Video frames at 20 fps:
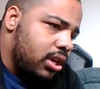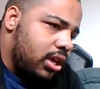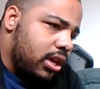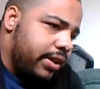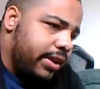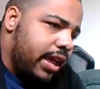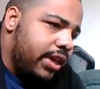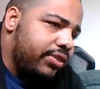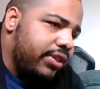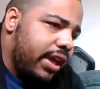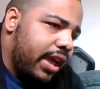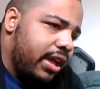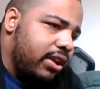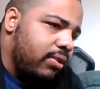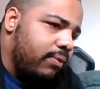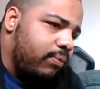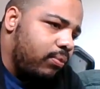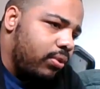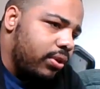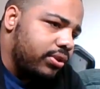and at the end
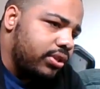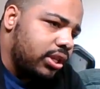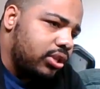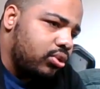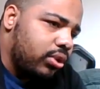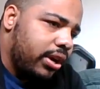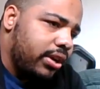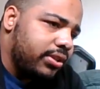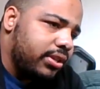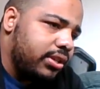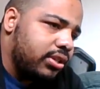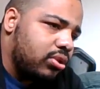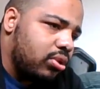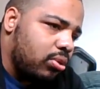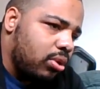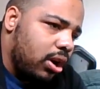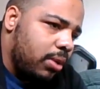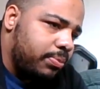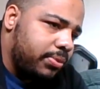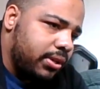of which, Atreus is
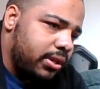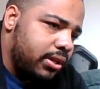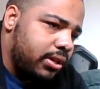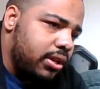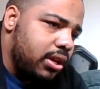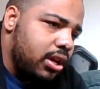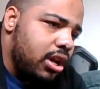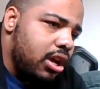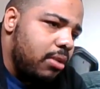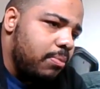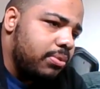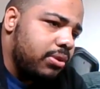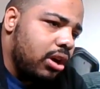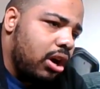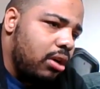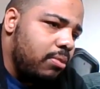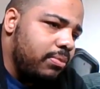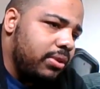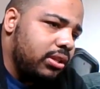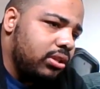corrupted,
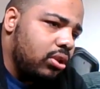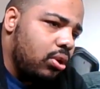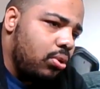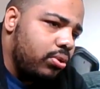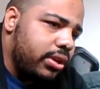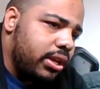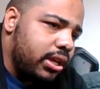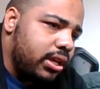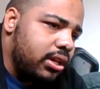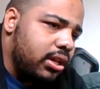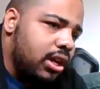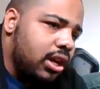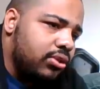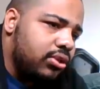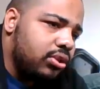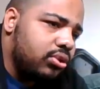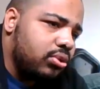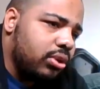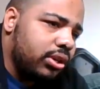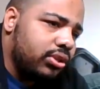becoming Loki, the
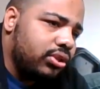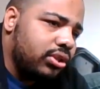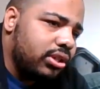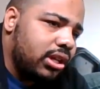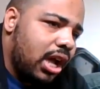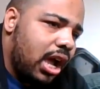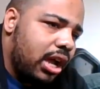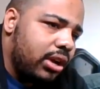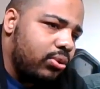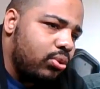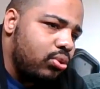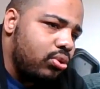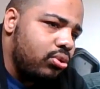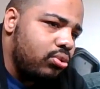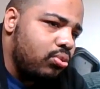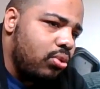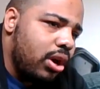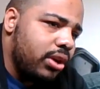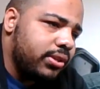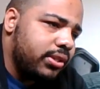trickster god who
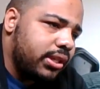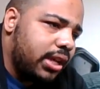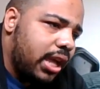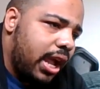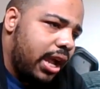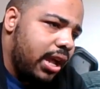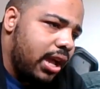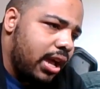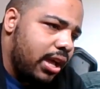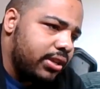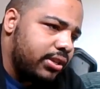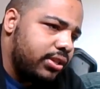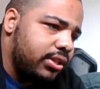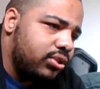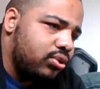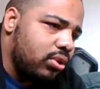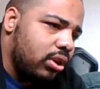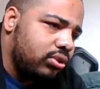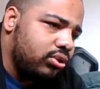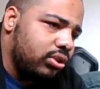wants chaos,
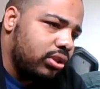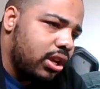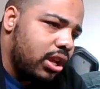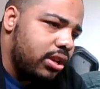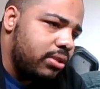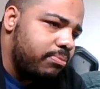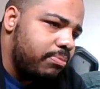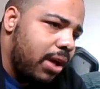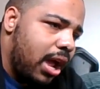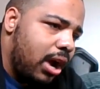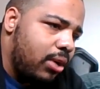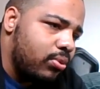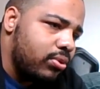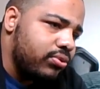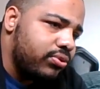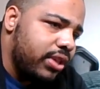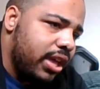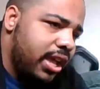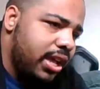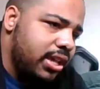destruction, and power.
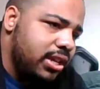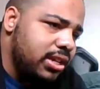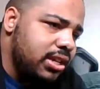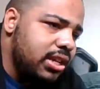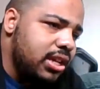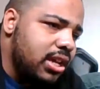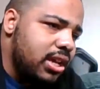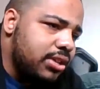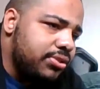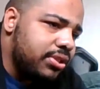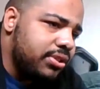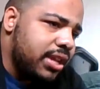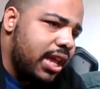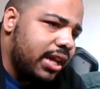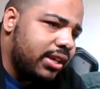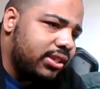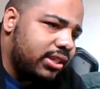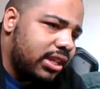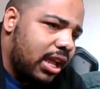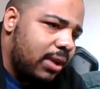Then, the
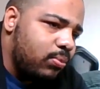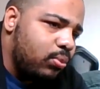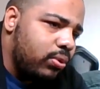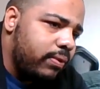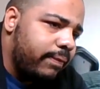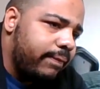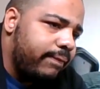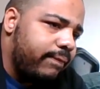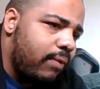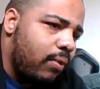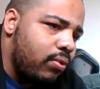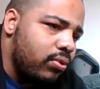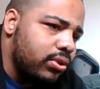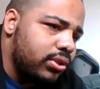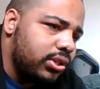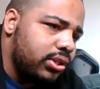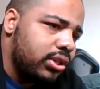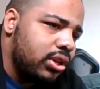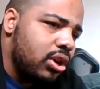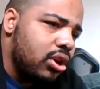next game would
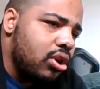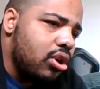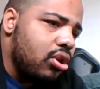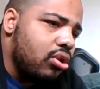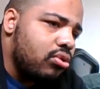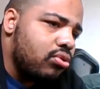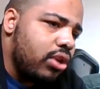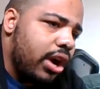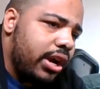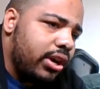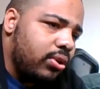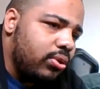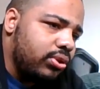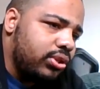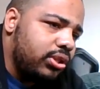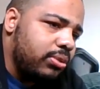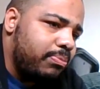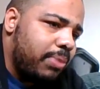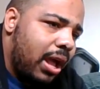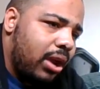force Kratos
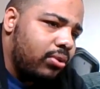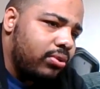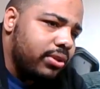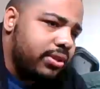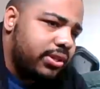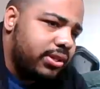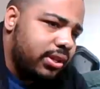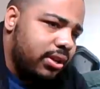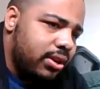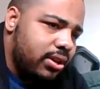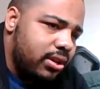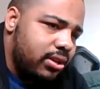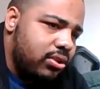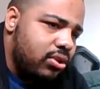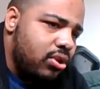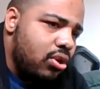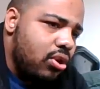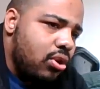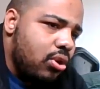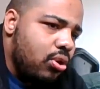to battle his son,
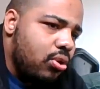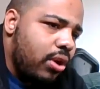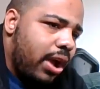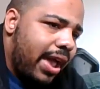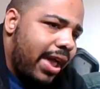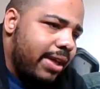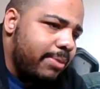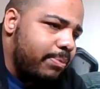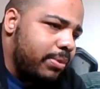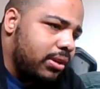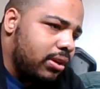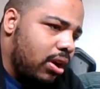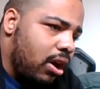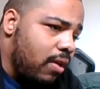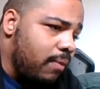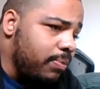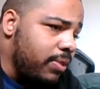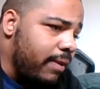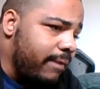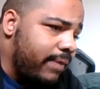who had
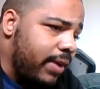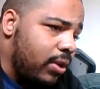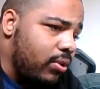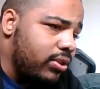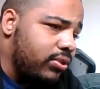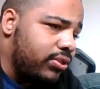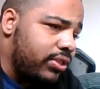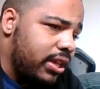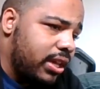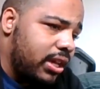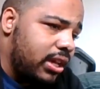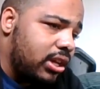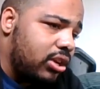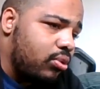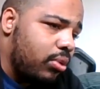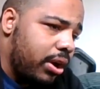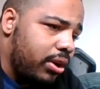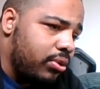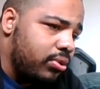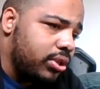become the very thing
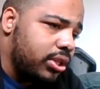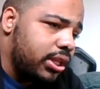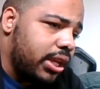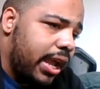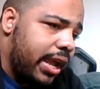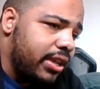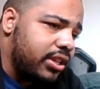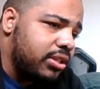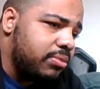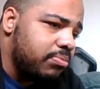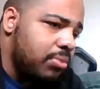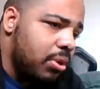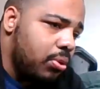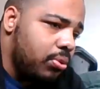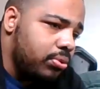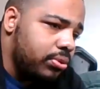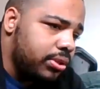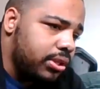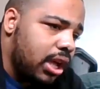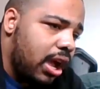Kratos hates
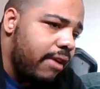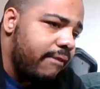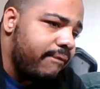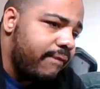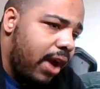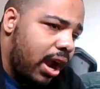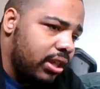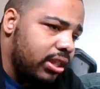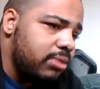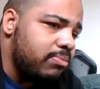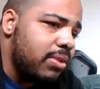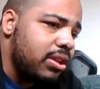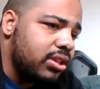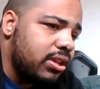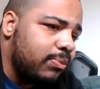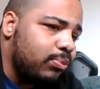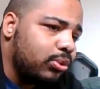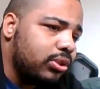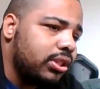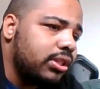most, a finally
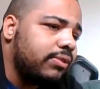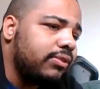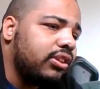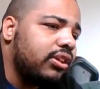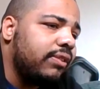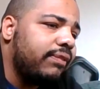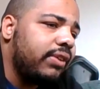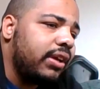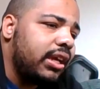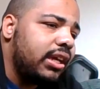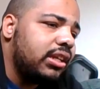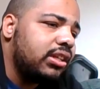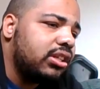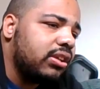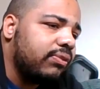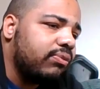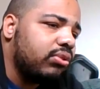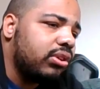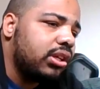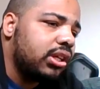manipulative,
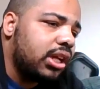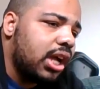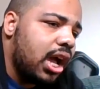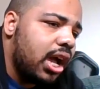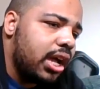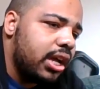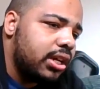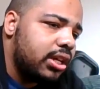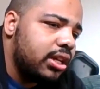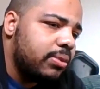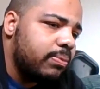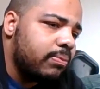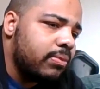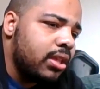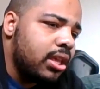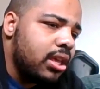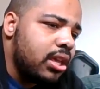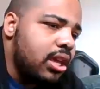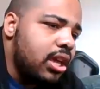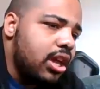indifferent god.
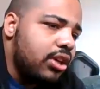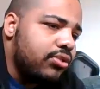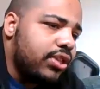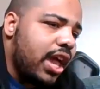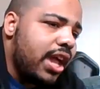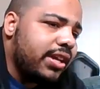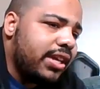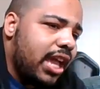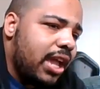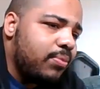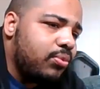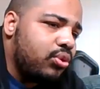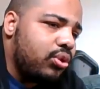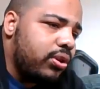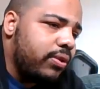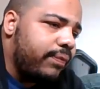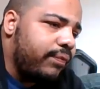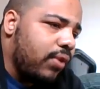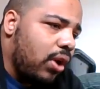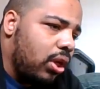That game
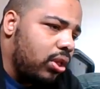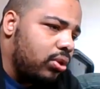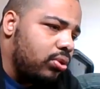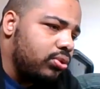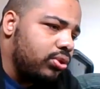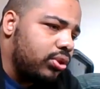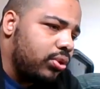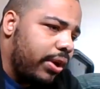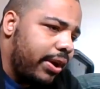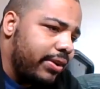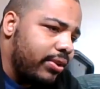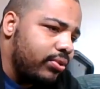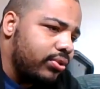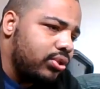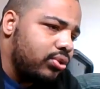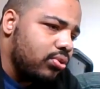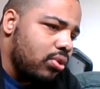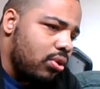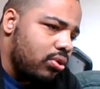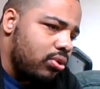could follow Kratos'
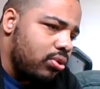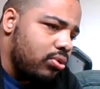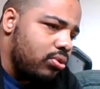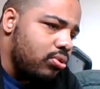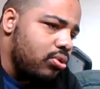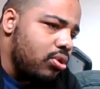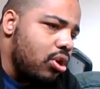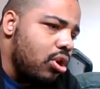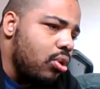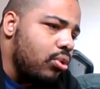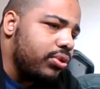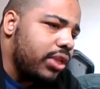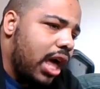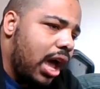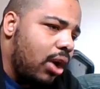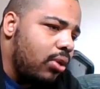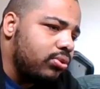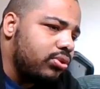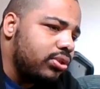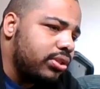struggle with
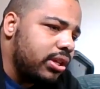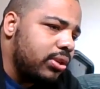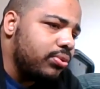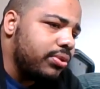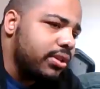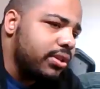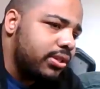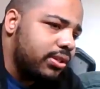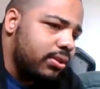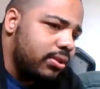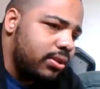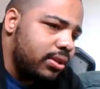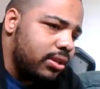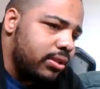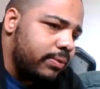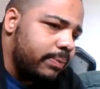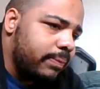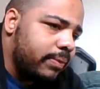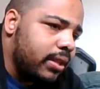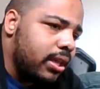how to deal with his
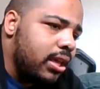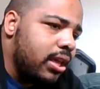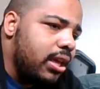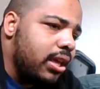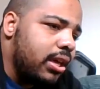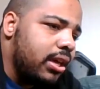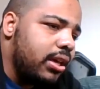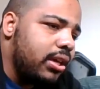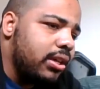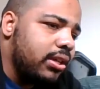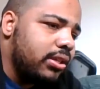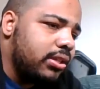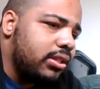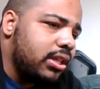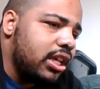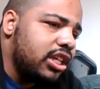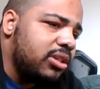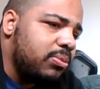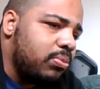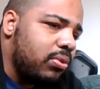son, his
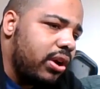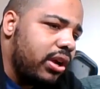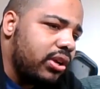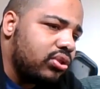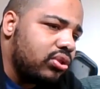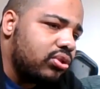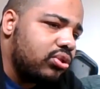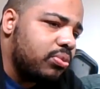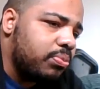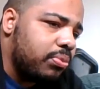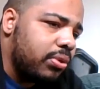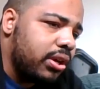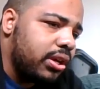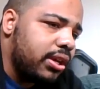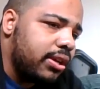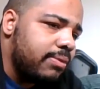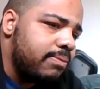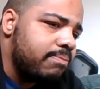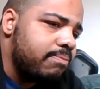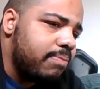desperation to bring
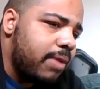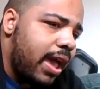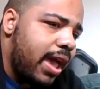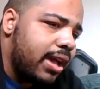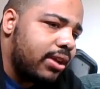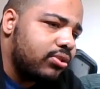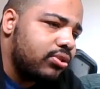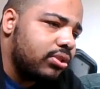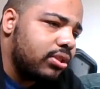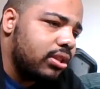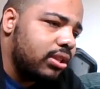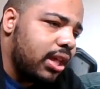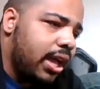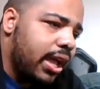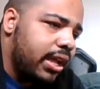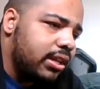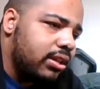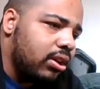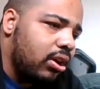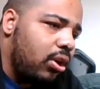him back to the
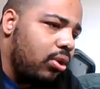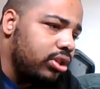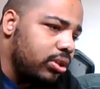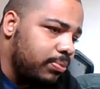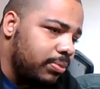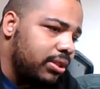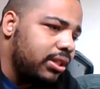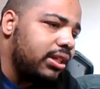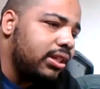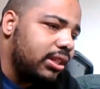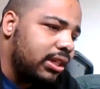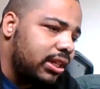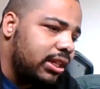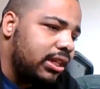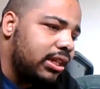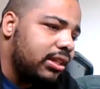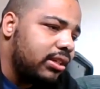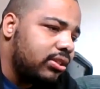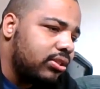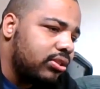light, ultimately
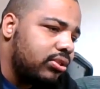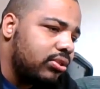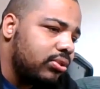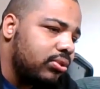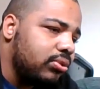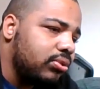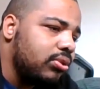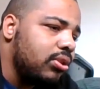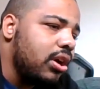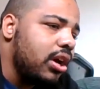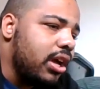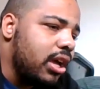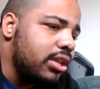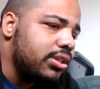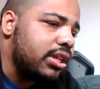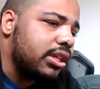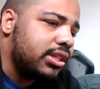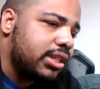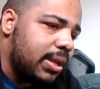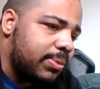leading to his
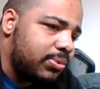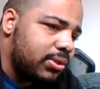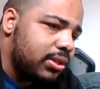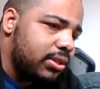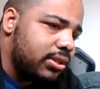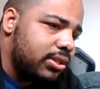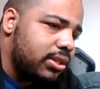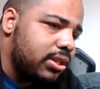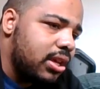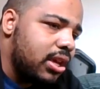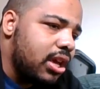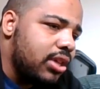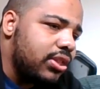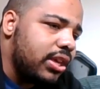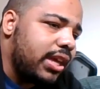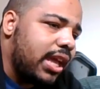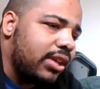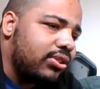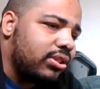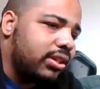acceptance that
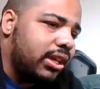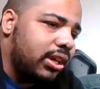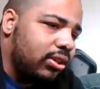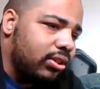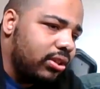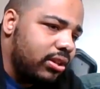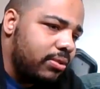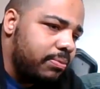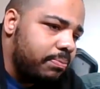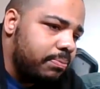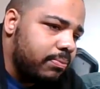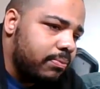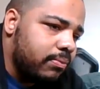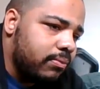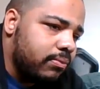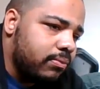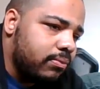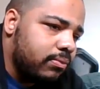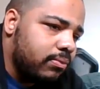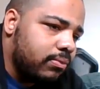he has to kill him.
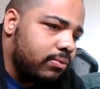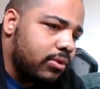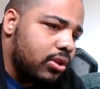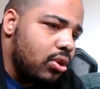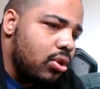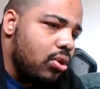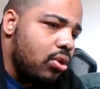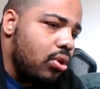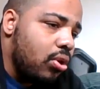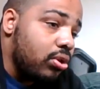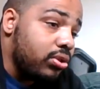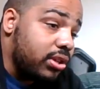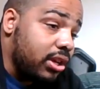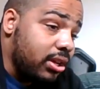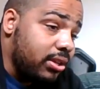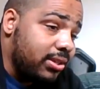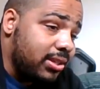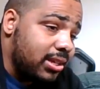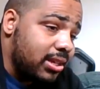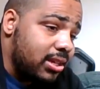Or
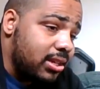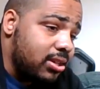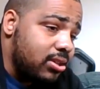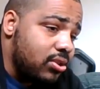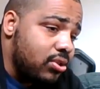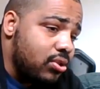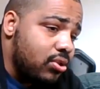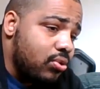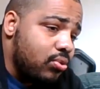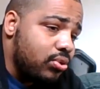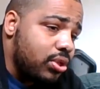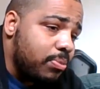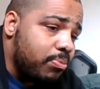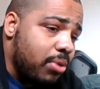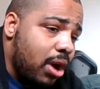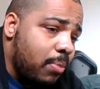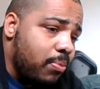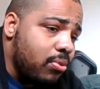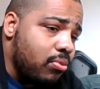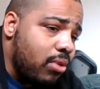does he? With the
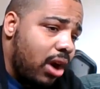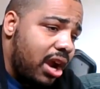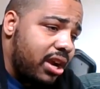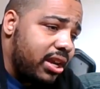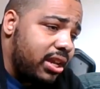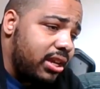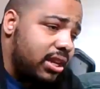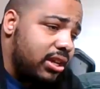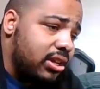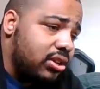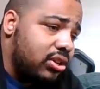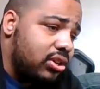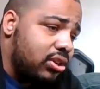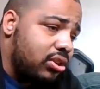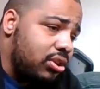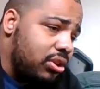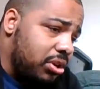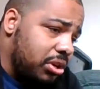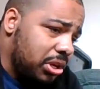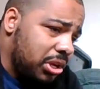proper writing, it
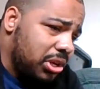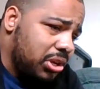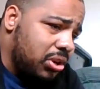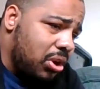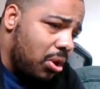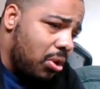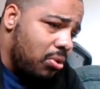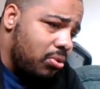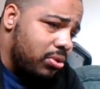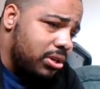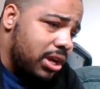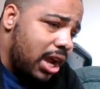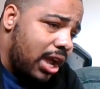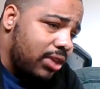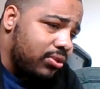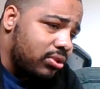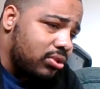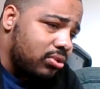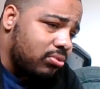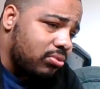could go in
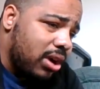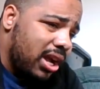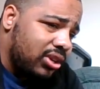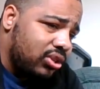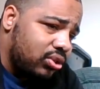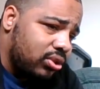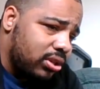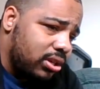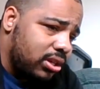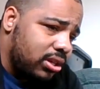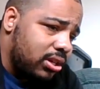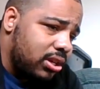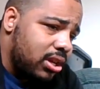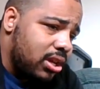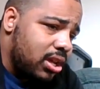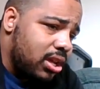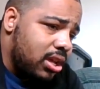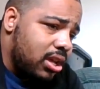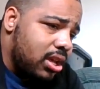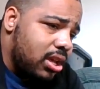either direction
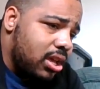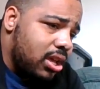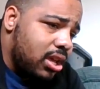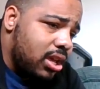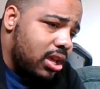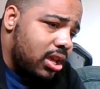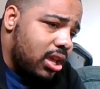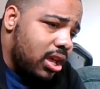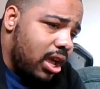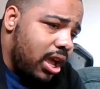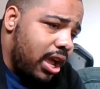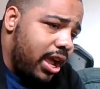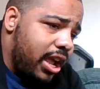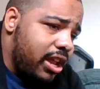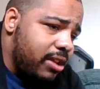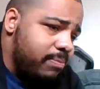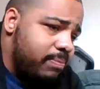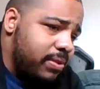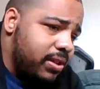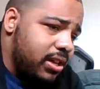
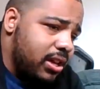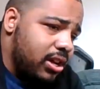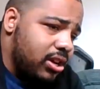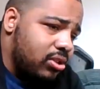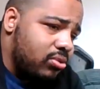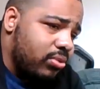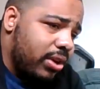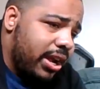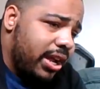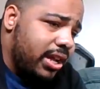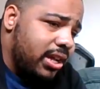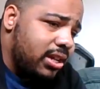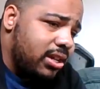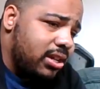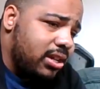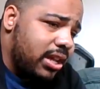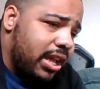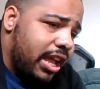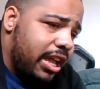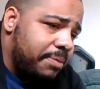and be a great
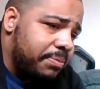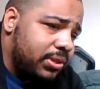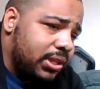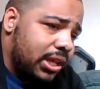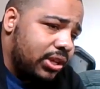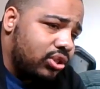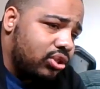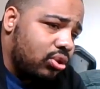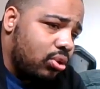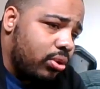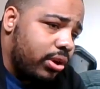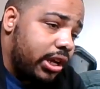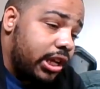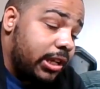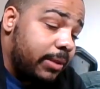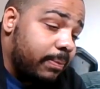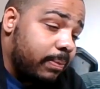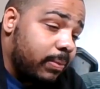game slash story.